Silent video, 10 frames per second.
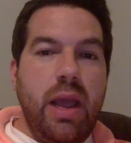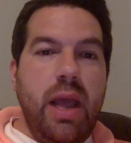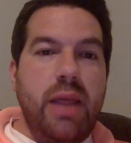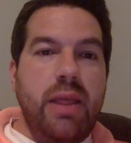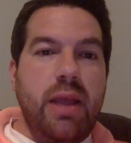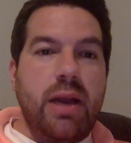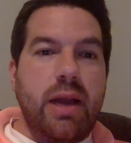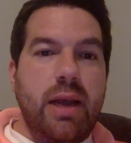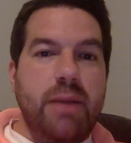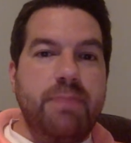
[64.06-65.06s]
And then
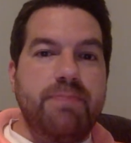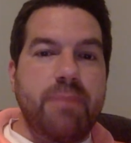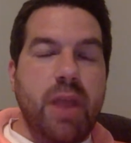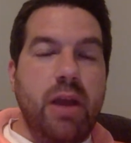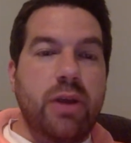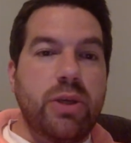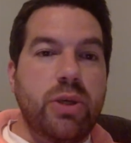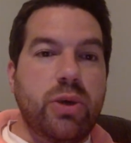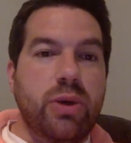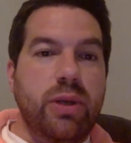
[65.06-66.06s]
I also
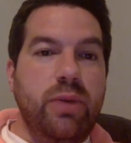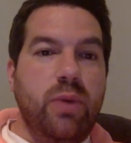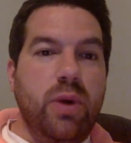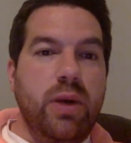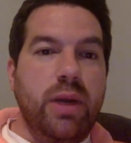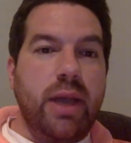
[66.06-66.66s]
currently work